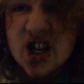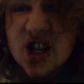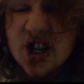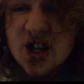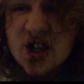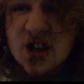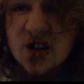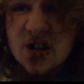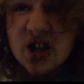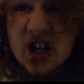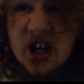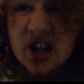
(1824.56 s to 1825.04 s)
to
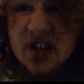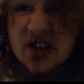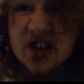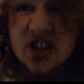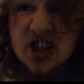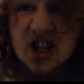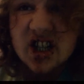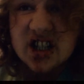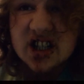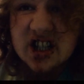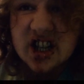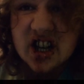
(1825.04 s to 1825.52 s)
you, and if it's
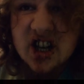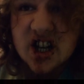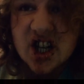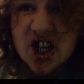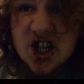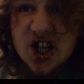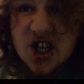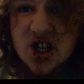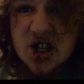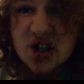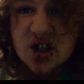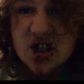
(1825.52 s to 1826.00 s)
not scary to
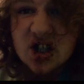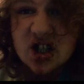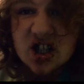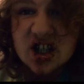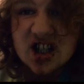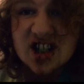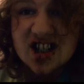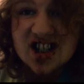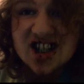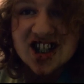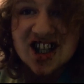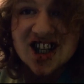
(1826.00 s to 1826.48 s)
you,
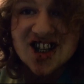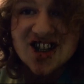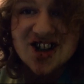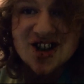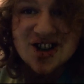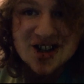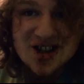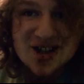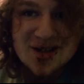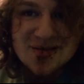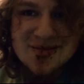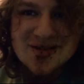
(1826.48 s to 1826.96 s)
then you're
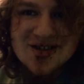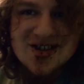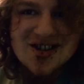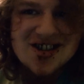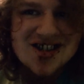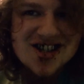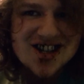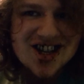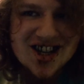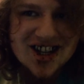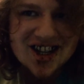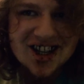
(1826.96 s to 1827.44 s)
a dipper,
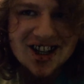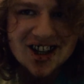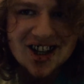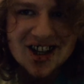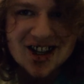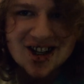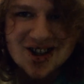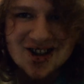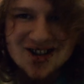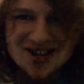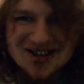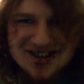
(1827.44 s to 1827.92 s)
and I
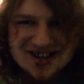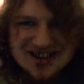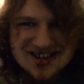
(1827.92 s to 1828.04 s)
like you.